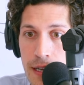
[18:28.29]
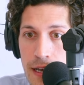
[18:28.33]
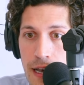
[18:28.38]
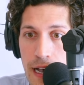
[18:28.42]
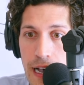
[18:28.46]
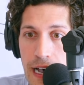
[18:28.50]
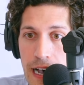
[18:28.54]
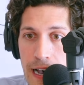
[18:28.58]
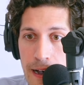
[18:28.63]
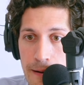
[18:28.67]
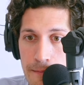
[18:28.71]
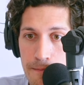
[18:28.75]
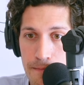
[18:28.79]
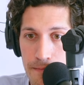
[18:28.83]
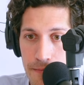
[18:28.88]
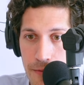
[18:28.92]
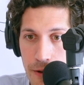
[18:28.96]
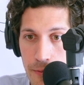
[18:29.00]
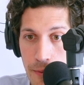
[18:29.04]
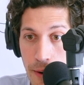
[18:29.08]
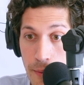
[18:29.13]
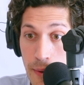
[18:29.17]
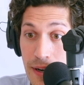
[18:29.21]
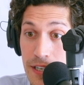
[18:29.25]
um,
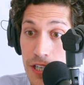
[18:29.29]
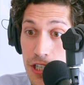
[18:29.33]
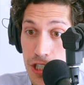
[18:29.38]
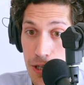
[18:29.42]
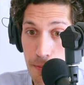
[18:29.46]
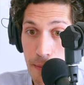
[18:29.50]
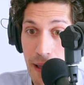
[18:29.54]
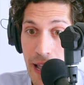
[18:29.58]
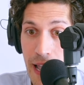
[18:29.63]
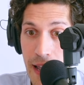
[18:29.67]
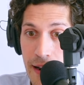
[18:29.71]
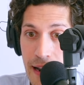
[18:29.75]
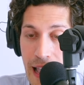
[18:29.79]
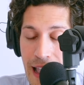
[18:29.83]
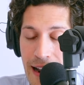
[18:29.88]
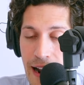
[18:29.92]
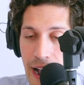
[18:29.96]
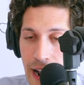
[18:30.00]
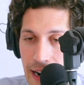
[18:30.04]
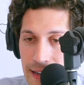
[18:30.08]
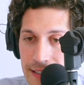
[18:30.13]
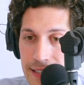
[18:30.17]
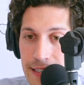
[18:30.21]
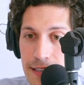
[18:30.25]
when we went to Japan, and
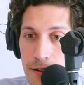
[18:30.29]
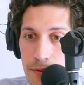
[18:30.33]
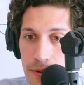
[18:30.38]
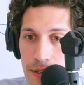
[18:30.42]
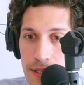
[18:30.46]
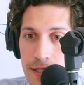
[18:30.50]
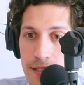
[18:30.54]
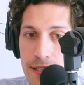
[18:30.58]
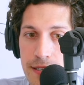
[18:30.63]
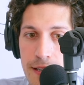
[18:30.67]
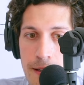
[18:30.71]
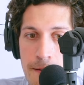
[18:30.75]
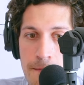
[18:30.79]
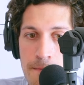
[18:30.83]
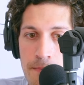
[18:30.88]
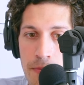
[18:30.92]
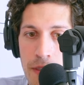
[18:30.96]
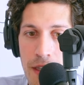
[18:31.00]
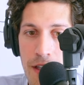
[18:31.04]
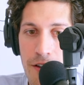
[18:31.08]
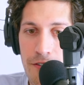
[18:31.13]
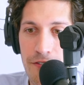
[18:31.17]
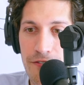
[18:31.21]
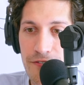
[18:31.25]
honestly was
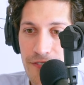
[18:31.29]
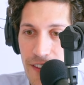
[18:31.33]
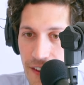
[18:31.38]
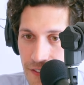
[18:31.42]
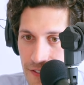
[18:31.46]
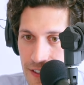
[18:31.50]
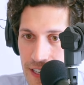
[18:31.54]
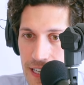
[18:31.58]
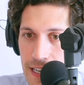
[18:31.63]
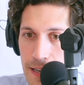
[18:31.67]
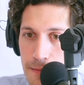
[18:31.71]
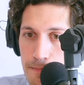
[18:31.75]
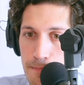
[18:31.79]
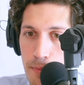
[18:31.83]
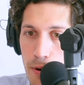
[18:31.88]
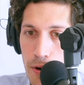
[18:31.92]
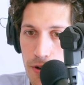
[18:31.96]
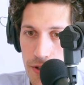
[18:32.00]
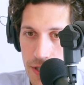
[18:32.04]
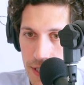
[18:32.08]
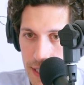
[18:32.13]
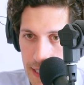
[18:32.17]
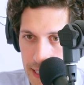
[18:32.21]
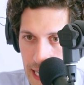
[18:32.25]

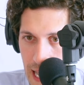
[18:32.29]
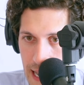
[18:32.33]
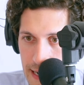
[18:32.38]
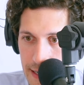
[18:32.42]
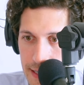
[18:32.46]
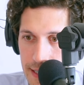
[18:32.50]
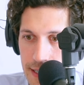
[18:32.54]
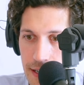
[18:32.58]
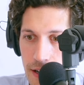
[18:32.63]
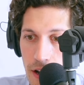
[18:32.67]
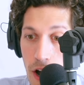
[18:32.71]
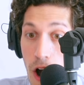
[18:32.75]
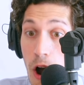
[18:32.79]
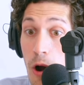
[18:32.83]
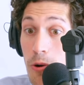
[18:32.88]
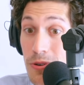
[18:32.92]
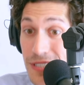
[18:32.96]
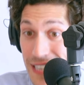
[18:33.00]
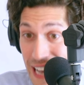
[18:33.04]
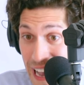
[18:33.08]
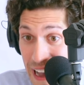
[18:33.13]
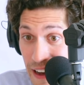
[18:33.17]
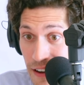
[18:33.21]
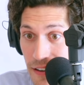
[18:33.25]
50%
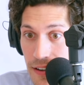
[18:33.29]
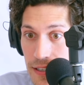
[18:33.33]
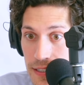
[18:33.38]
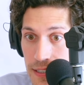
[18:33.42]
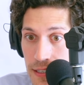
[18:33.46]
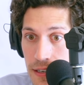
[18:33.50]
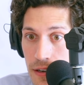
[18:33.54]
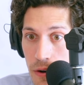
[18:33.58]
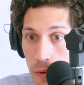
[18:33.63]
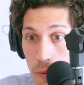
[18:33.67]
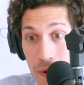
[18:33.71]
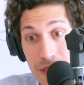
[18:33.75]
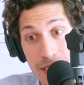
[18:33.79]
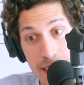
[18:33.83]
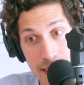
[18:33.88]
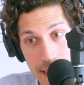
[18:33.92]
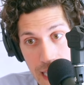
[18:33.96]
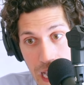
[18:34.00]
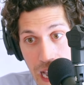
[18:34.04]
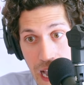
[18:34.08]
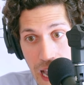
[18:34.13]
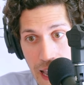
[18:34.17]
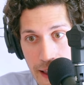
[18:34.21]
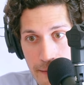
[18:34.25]
hotel, which is
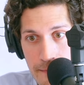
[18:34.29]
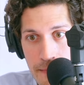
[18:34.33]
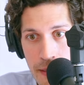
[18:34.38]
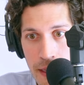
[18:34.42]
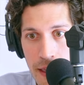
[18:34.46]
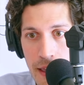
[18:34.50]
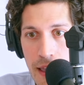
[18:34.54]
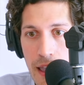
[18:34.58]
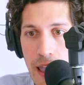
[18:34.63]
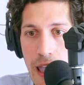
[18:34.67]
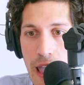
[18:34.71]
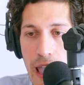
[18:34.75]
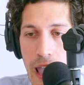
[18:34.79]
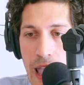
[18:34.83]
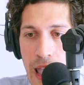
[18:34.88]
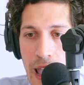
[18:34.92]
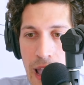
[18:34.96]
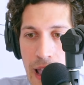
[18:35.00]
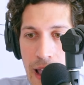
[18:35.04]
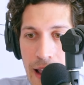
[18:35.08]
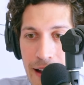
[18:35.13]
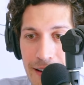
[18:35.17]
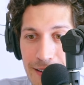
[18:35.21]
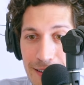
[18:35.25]
high,
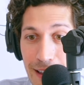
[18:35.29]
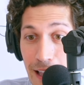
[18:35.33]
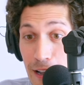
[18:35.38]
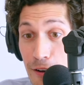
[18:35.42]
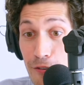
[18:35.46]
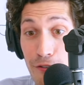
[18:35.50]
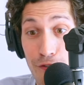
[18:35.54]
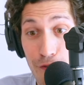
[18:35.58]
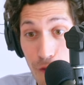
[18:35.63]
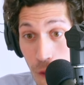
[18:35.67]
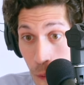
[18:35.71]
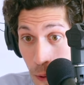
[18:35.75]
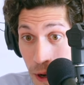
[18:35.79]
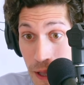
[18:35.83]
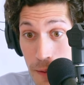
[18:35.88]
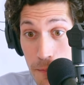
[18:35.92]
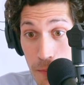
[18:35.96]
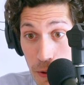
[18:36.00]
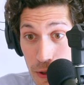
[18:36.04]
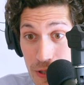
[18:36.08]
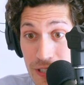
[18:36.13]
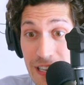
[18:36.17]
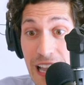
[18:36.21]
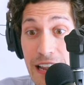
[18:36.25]
and like
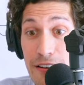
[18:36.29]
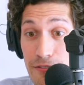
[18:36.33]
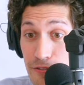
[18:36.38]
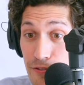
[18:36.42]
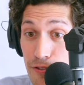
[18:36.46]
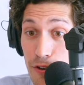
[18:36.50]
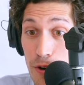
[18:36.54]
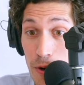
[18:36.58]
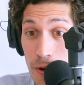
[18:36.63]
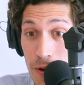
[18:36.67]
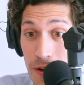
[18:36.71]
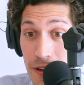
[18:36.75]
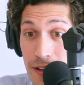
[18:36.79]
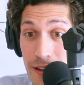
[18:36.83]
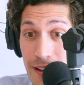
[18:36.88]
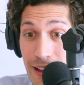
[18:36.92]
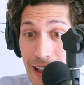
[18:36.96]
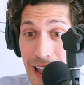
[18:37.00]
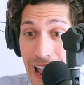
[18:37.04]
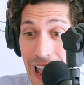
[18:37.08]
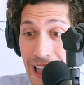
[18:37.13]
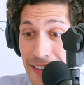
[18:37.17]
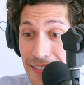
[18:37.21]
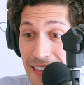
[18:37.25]
40% food.
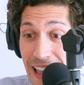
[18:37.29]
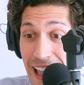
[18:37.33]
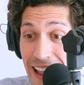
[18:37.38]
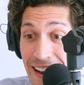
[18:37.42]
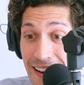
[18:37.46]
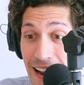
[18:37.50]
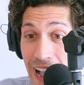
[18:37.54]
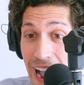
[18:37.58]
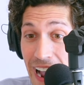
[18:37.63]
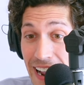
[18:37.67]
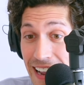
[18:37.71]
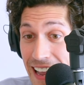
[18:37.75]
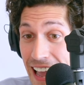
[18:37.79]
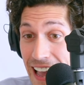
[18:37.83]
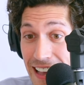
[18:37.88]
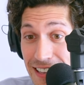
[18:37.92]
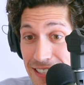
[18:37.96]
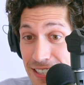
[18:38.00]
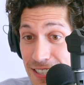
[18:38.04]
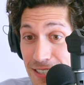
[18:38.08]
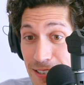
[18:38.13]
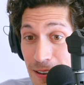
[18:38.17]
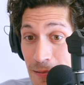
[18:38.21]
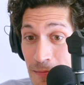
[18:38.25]
And then I
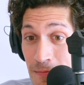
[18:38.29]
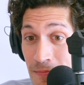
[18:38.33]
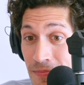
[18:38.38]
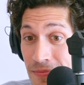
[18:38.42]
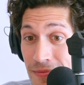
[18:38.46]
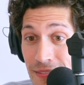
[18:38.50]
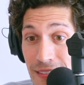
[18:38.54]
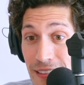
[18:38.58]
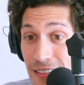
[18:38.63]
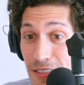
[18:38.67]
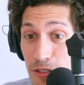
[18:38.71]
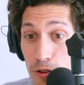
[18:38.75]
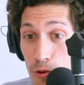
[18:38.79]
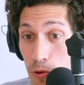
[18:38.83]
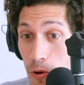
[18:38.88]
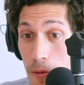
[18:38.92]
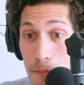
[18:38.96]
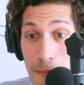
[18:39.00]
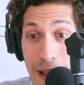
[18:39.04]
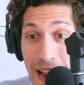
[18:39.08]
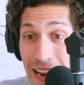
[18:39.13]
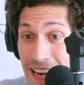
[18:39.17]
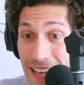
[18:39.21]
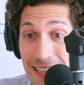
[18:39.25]
guess the
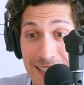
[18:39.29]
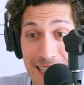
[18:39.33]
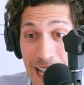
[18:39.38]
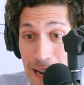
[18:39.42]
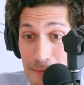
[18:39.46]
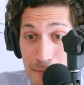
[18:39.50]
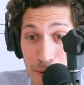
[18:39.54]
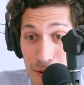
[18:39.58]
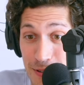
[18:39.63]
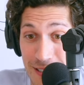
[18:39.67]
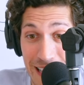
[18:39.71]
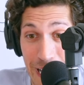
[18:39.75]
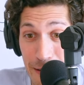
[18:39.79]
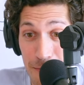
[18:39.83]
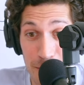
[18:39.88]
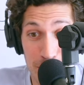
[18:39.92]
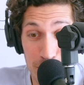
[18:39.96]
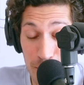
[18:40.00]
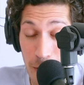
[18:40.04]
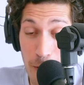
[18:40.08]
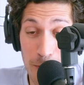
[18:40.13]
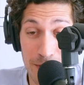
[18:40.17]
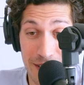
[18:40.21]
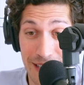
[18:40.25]
remaining 10%
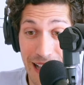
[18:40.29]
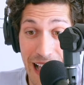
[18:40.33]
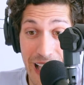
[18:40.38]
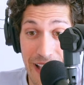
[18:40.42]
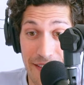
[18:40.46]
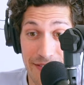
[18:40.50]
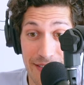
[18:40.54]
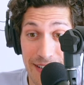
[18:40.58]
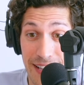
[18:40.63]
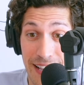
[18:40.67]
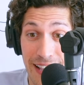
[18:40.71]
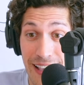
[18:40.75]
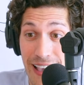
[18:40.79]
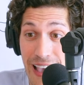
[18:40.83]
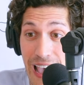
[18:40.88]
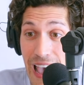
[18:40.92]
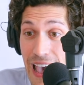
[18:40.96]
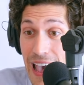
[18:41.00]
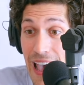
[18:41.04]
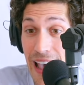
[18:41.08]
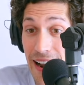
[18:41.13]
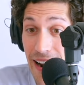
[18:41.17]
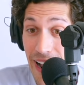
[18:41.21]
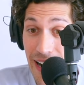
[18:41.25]
was what was left.
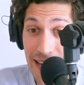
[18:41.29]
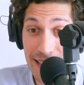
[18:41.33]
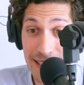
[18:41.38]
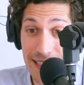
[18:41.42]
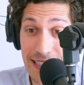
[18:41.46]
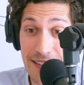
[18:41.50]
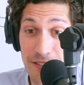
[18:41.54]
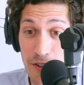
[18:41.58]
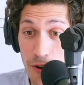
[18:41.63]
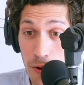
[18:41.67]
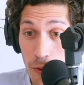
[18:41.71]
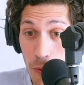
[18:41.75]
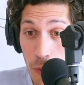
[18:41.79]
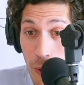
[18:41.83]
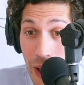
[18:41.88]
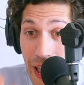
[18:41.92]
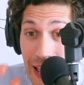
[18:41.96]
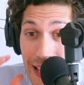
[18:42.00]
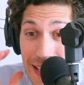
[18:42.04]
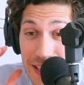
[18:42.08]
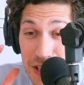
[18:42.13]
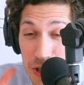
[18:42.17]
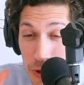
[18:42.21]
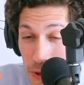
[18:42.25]
And, and honestly, there are
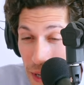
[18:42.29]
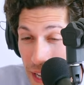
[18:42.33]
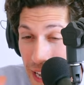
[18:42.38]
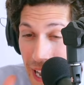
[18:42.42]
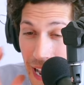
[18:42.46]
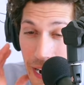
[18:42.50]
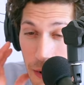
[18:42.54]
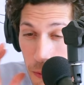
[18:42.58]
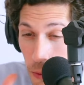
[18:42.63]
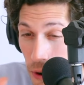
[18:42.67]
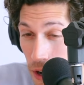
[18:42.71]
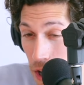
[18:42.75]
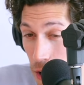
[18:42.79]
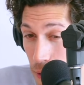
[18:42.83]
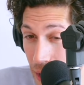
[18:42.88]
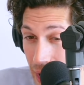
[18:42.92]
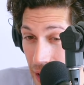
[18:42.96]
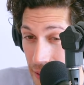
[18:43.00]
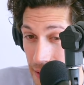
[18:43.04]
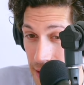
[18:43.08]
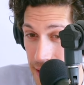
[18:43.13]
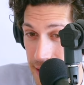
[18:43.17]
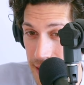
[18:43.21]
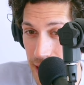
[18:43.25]
ways you can kind of work
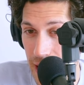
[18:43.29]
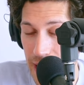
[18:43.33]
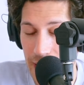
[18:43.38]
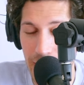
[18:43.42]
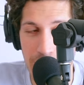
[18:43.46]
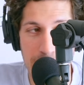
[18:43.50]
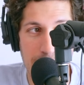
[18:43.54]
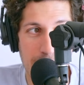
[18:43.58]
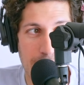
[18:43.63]
around this. Like